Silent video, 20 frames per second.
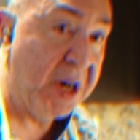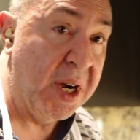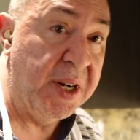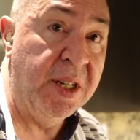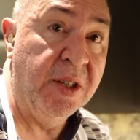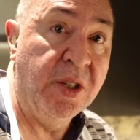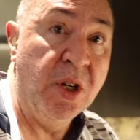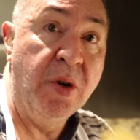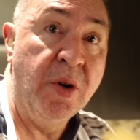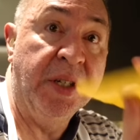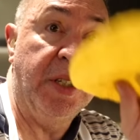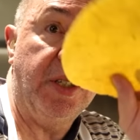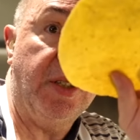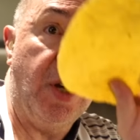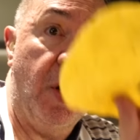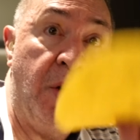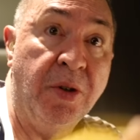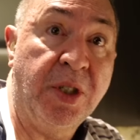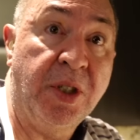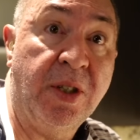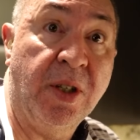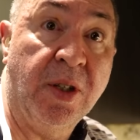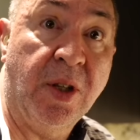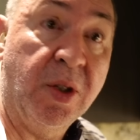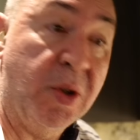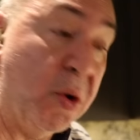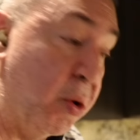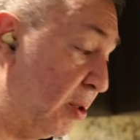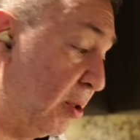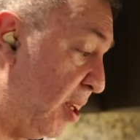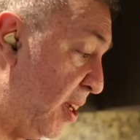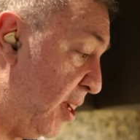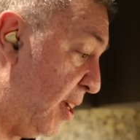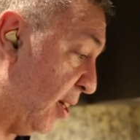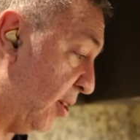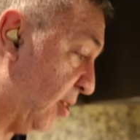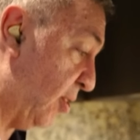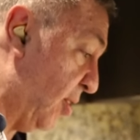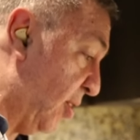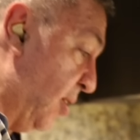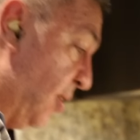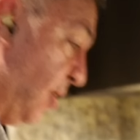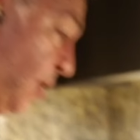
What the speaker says: gonna do is toast the tortillas.